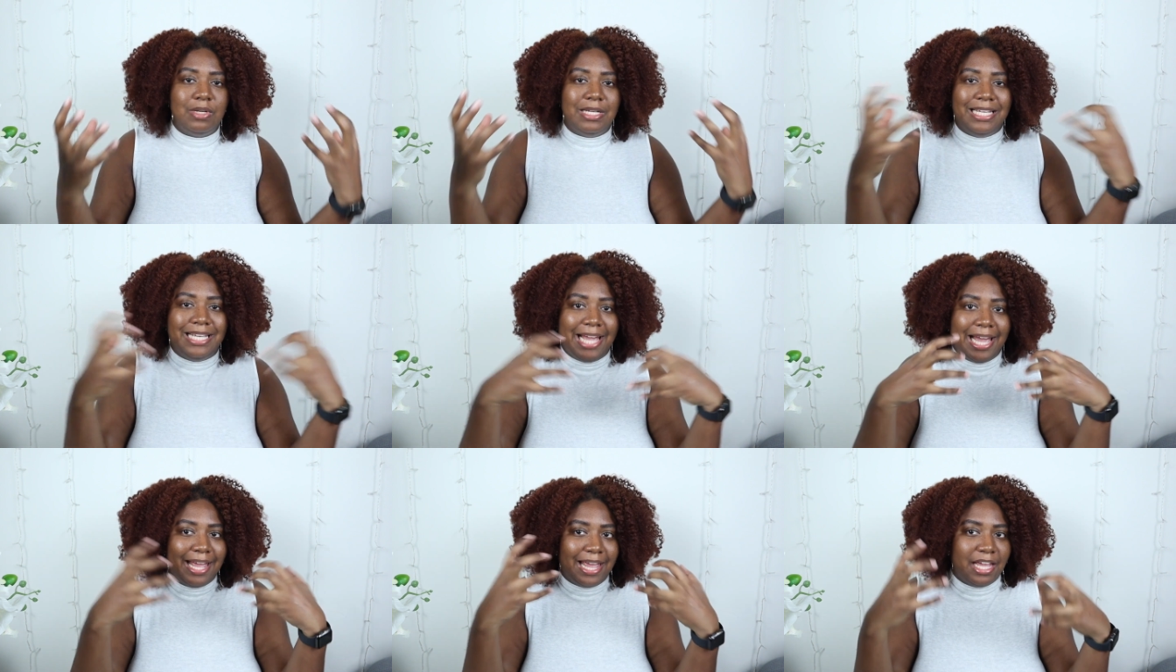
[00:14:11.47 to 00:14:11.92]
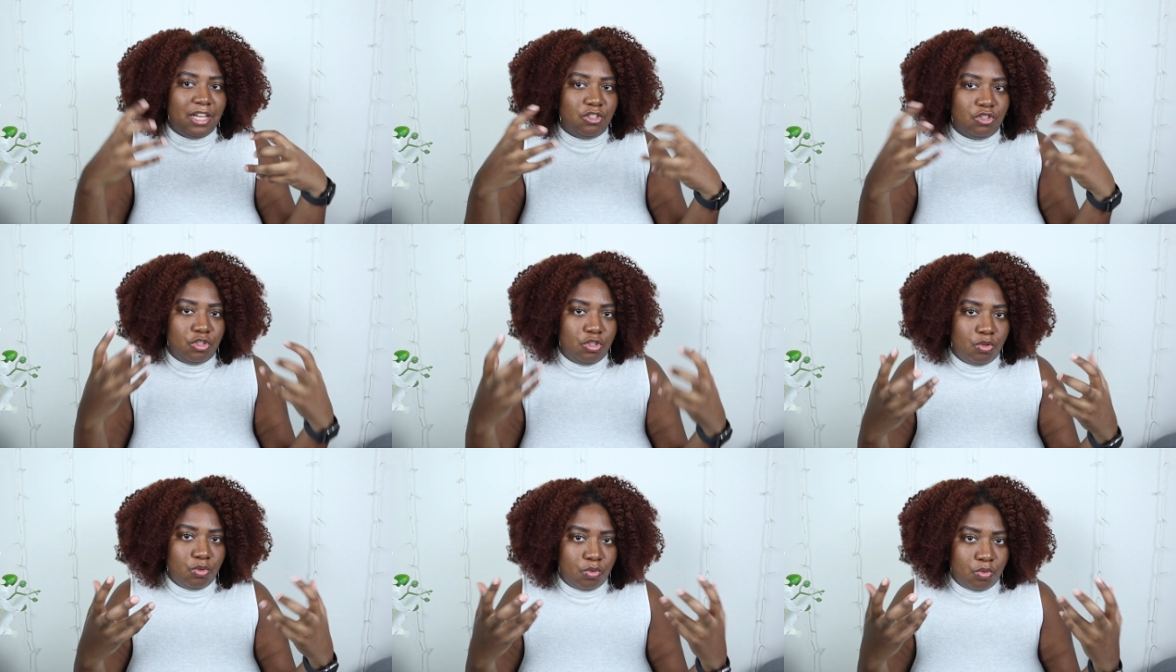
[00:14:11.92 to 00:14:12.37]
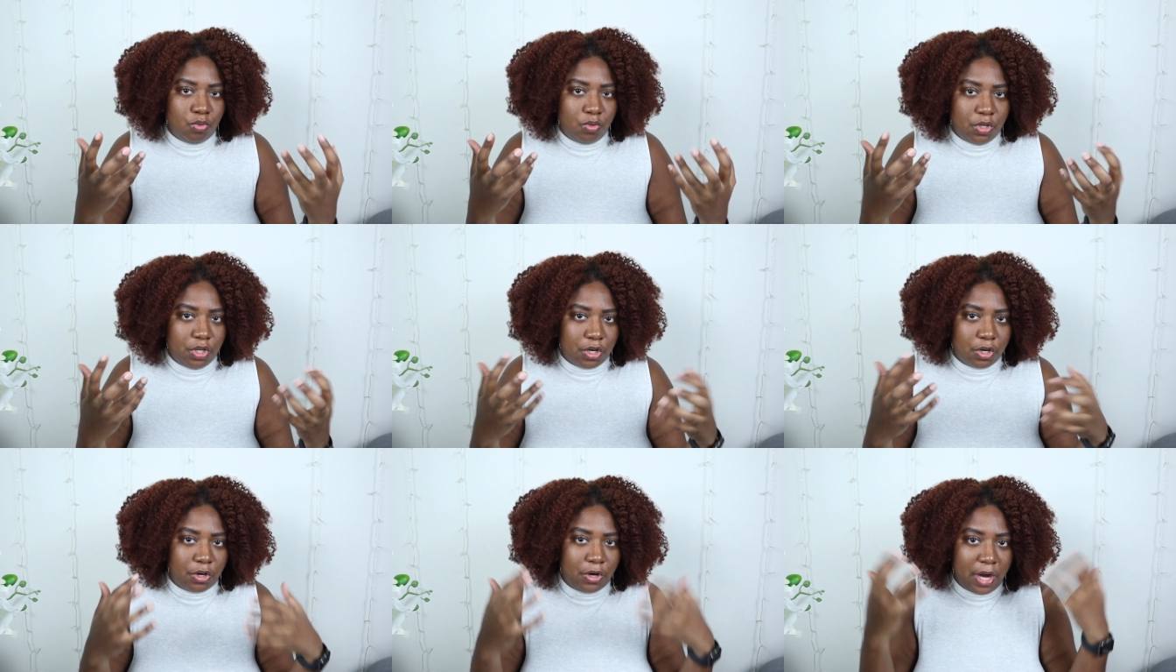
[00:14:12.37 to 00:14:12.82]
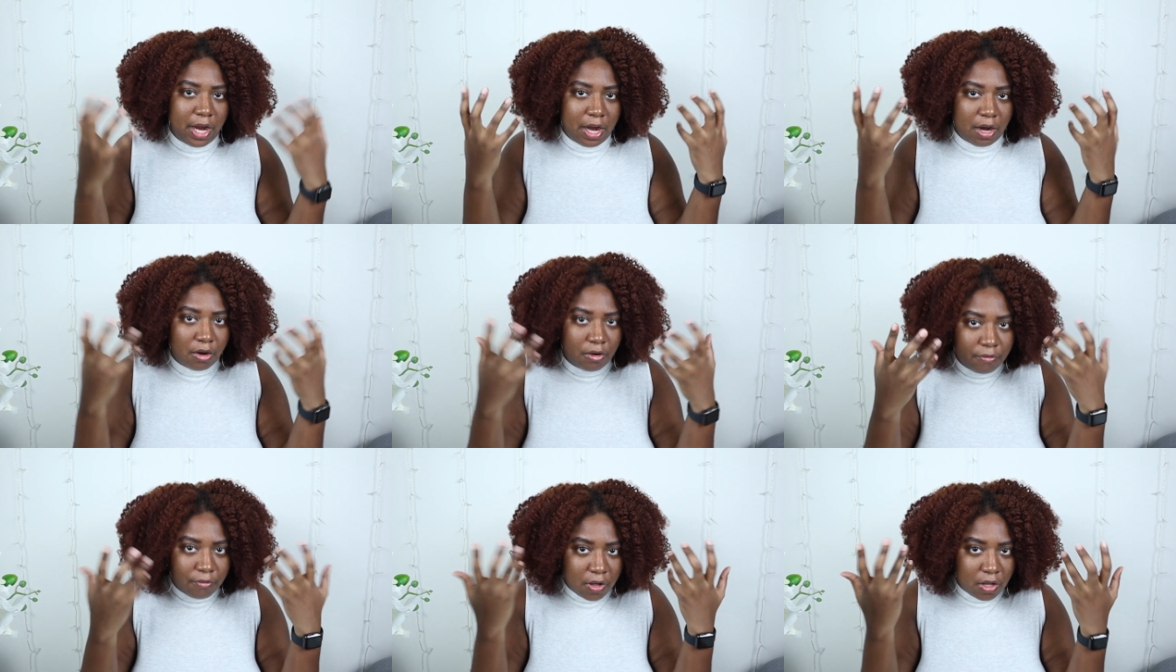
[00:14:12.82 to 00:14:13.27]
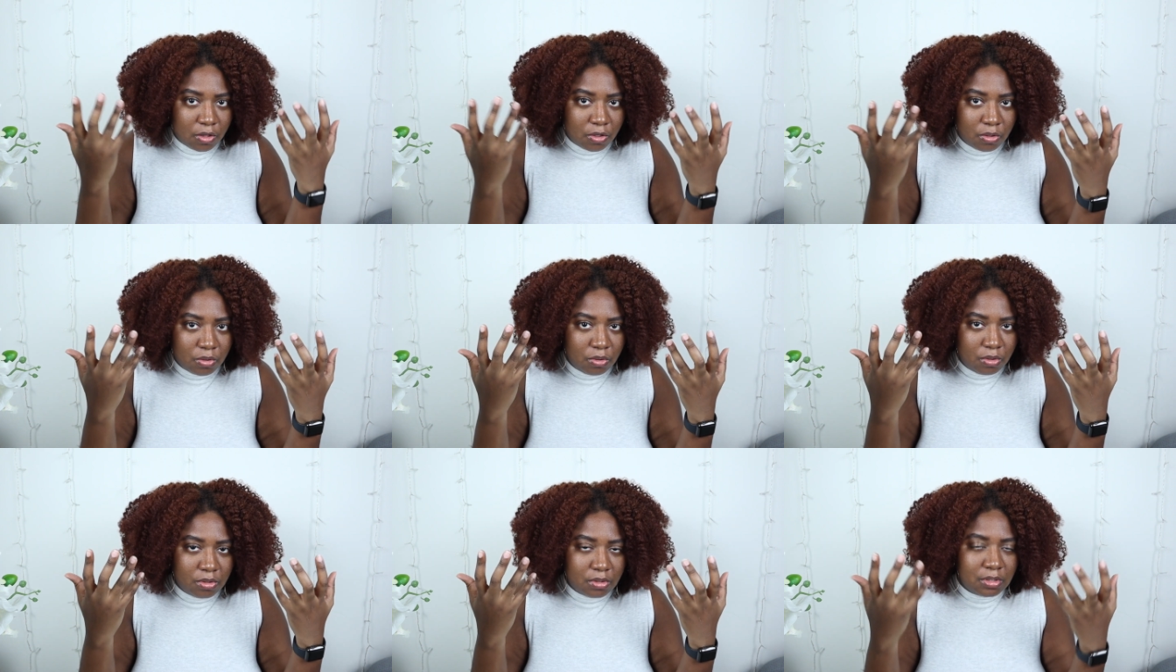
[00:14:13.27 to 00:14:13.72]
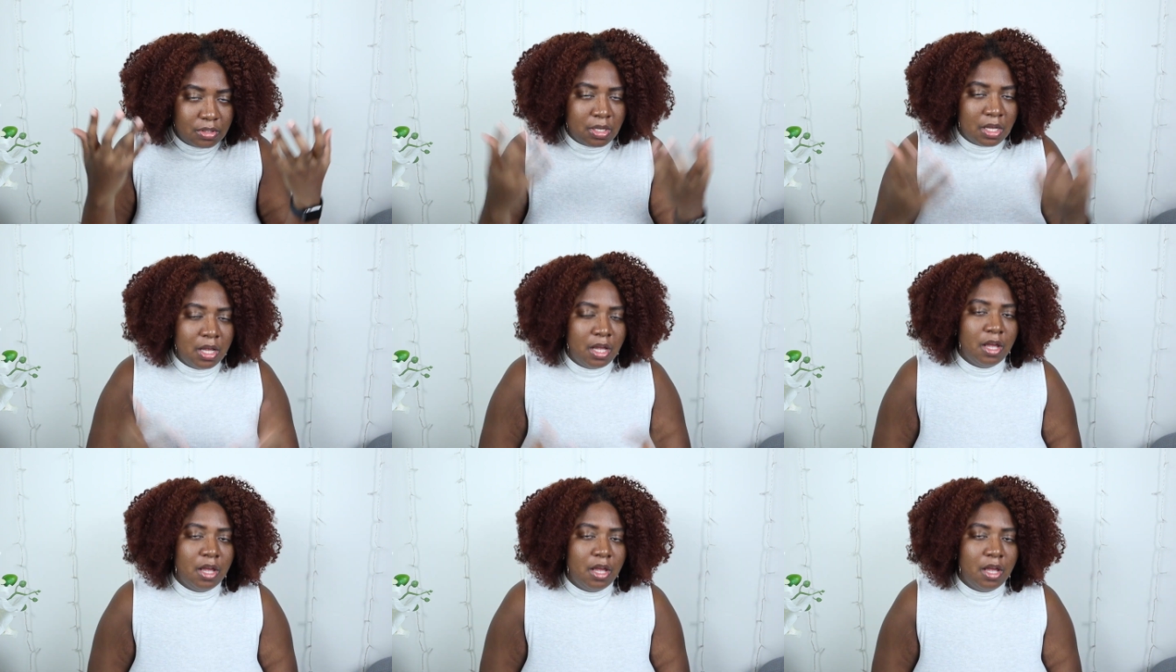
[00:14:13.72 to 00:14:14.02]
get into your hair follicles.